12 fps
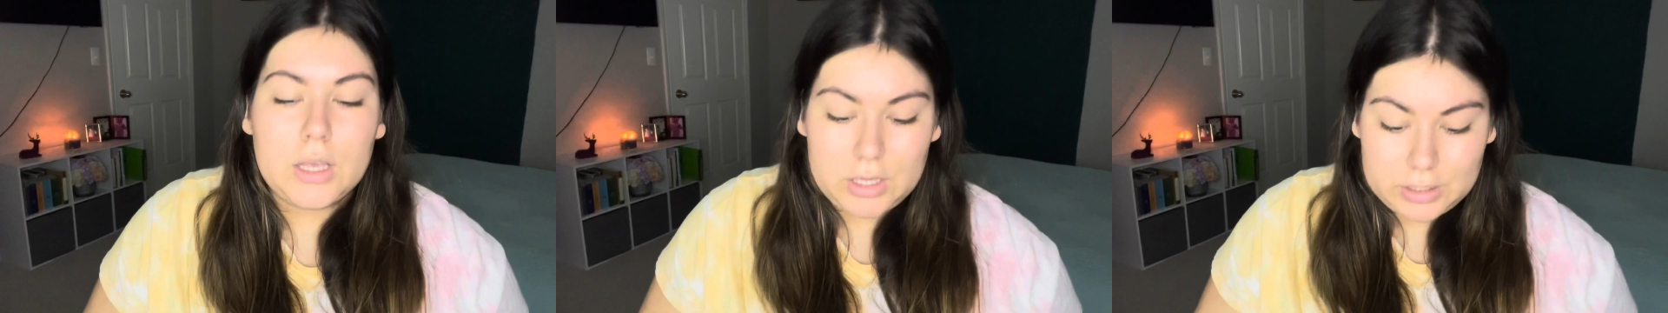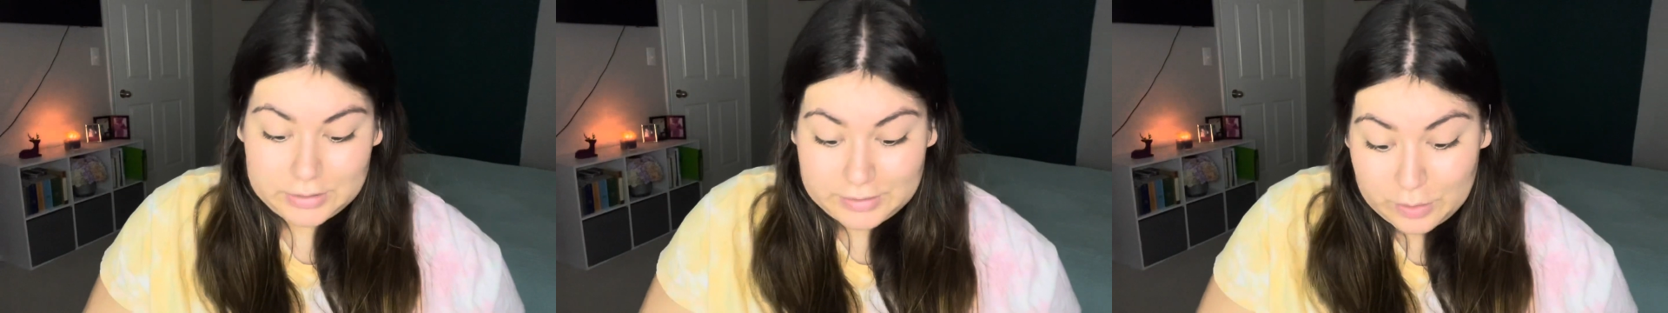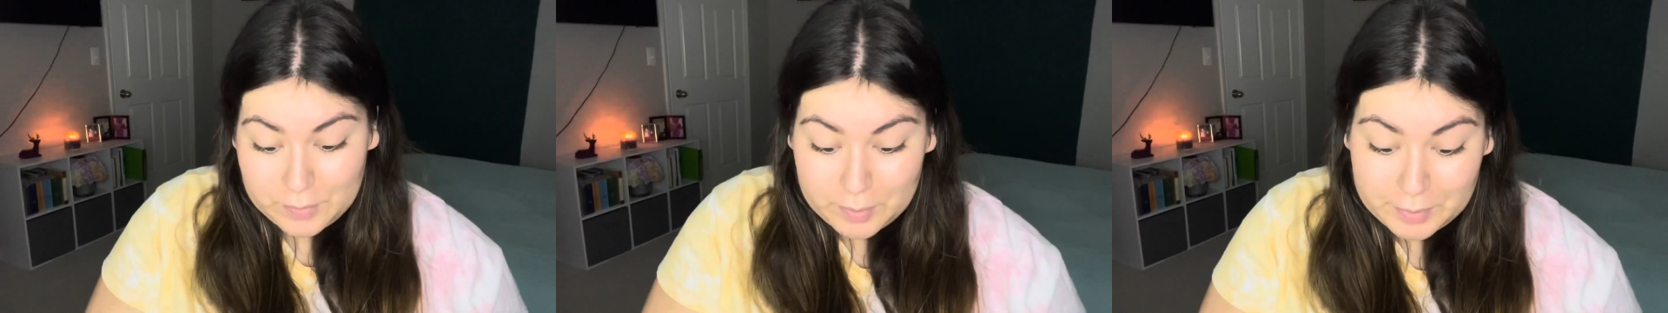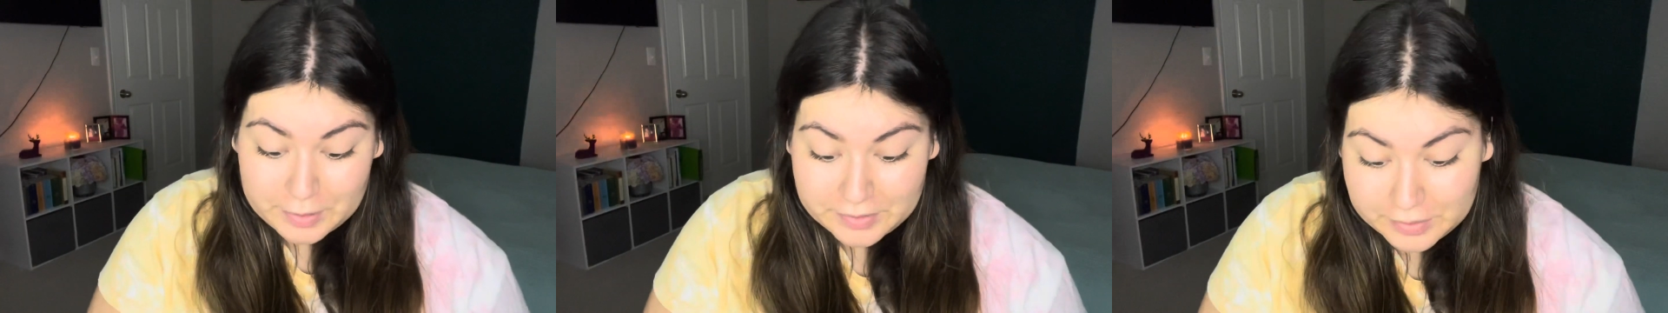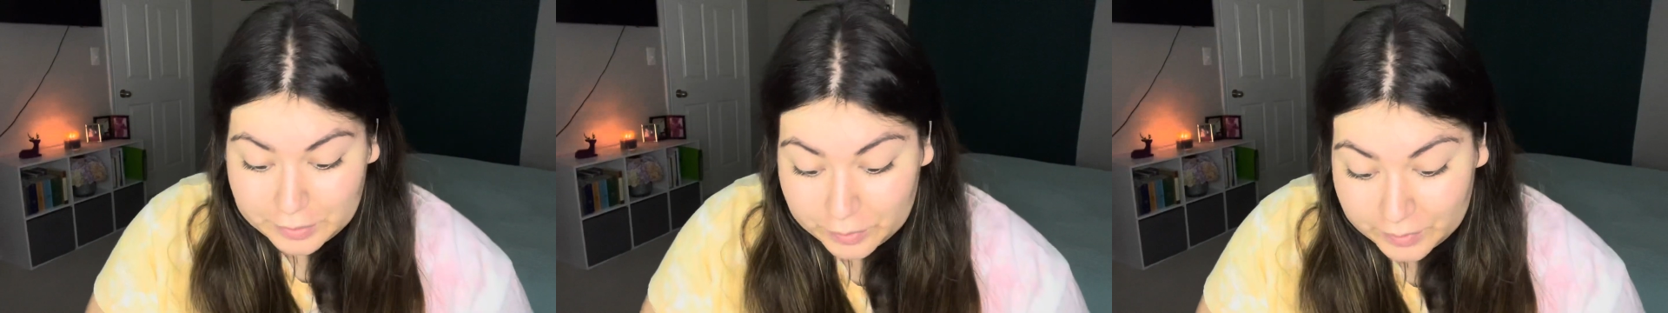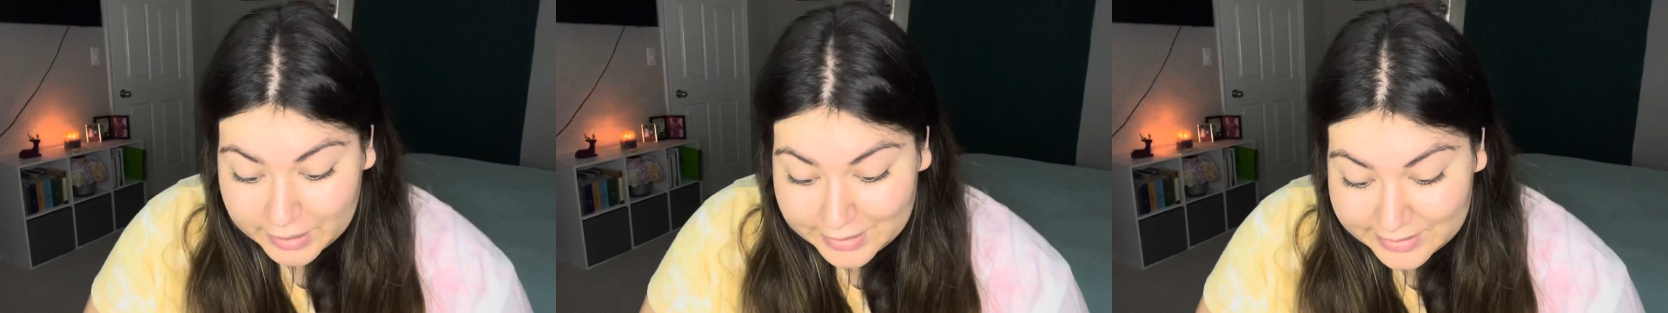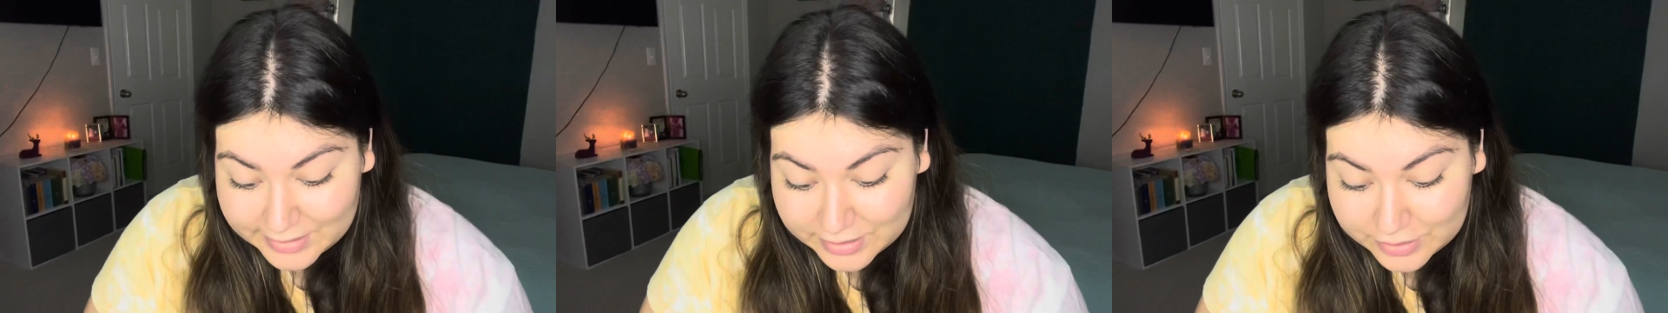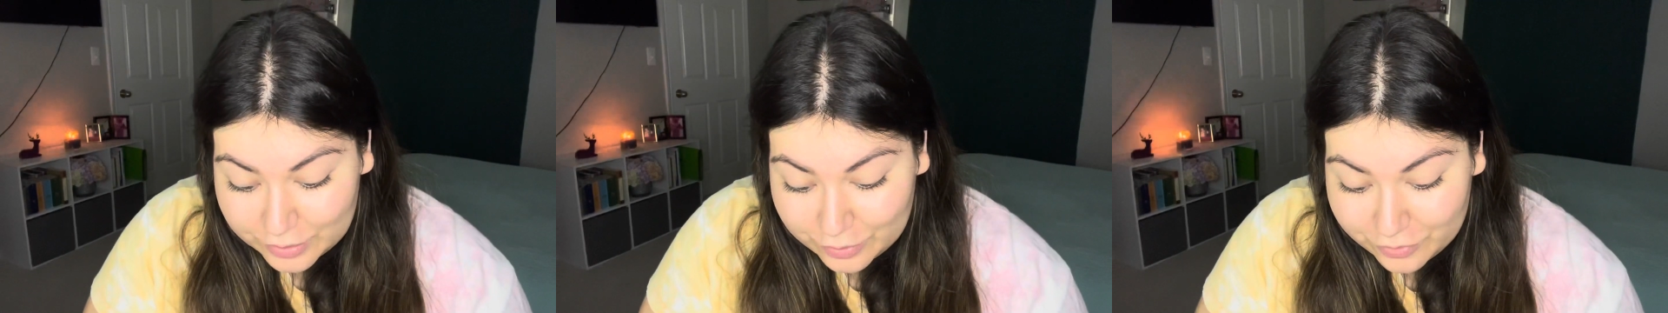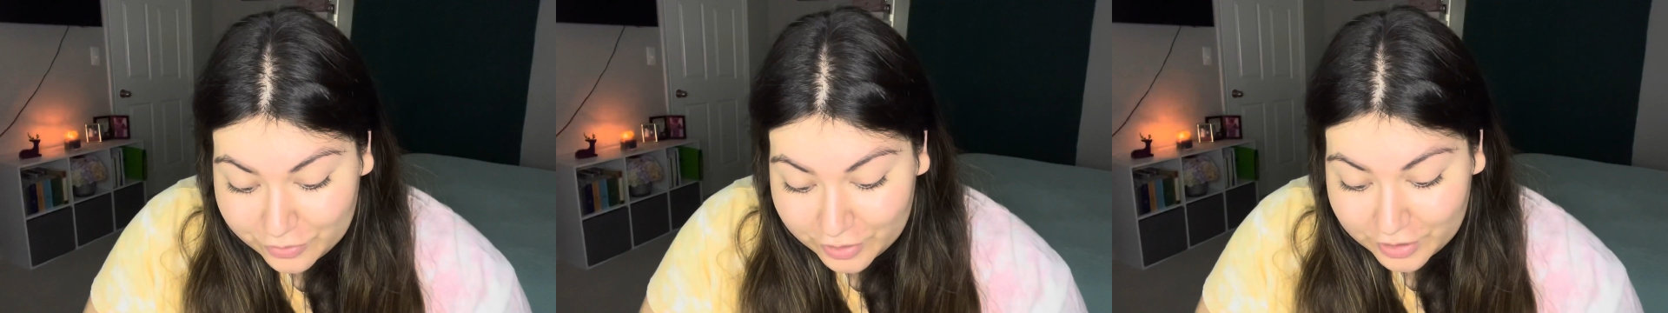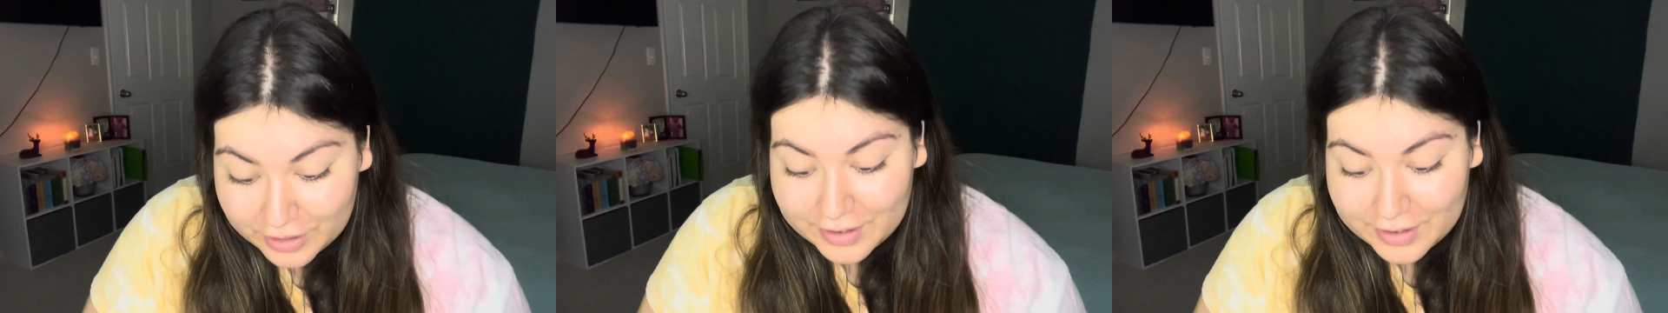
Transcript: So my brows look crazy so far.